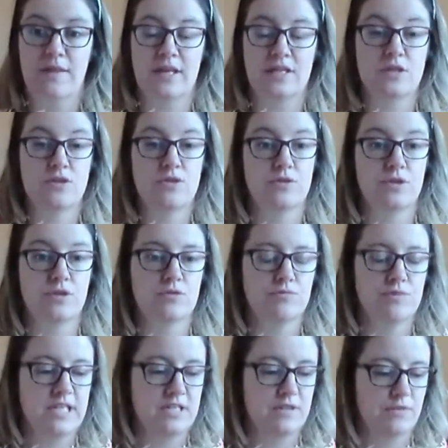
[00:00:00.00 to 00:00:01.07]
that's another good
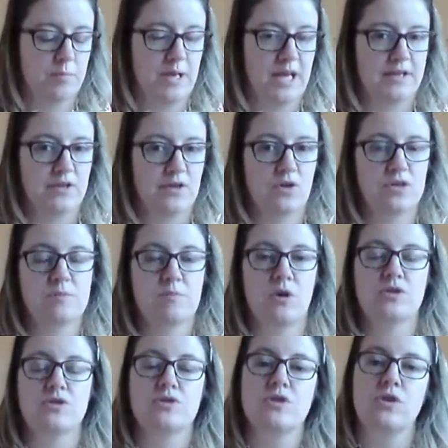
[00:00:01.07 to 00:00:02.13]
reason for playing an I
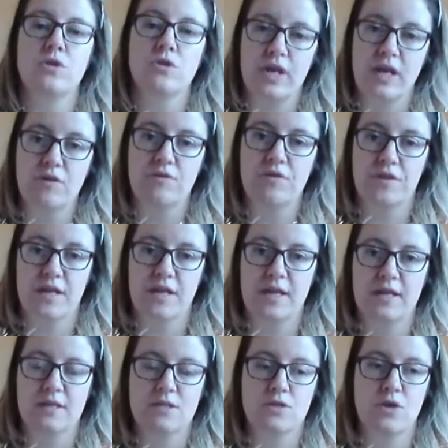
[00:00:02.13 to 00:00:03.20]
Spy, just looking for things,